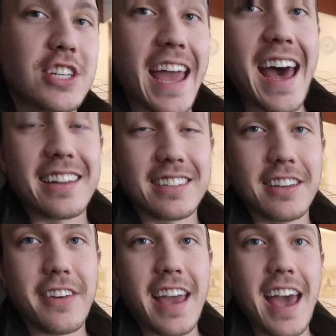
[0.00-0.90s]
She asked
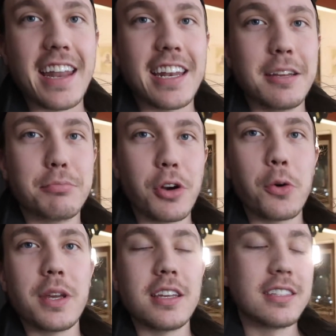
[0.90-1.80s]
if I had any
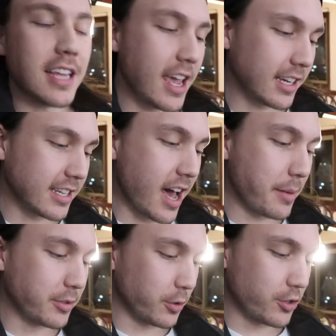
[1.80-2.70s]
bro-y tank
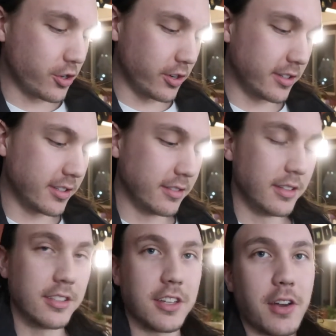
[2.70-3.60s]
tops or shirts.
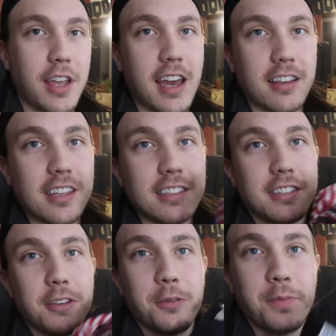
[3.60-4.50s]
So I got these
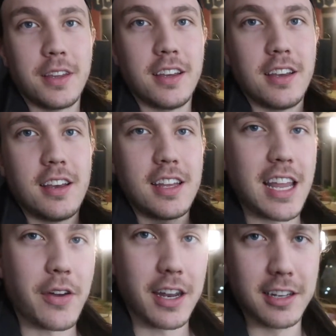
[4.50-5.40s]
two.
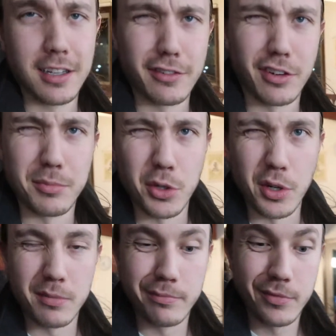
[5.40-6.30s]
Now I gotta deliver them to
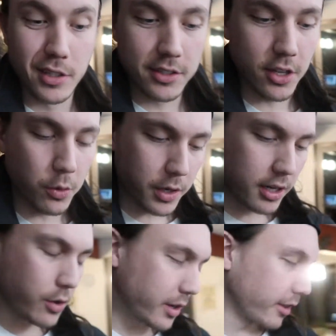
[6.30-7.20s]
her. So we're gonna go